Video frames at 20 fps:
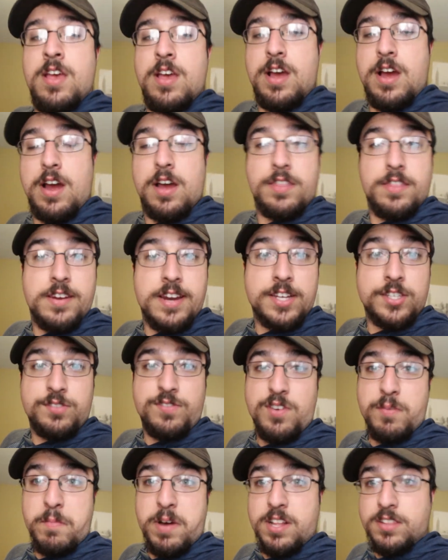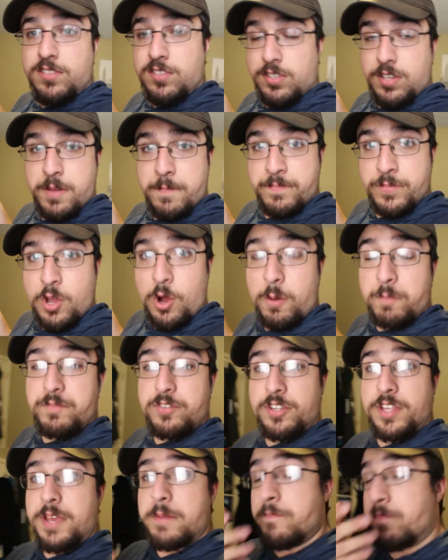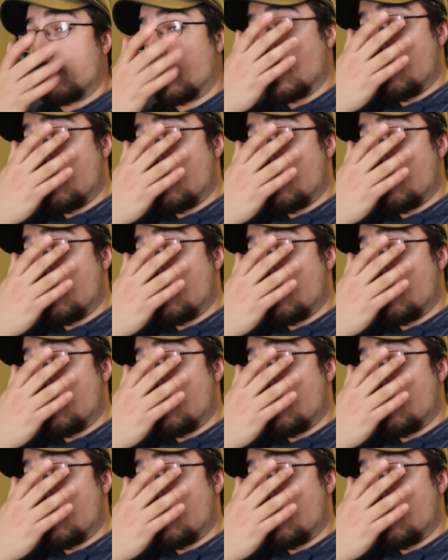the next few months, hopefully.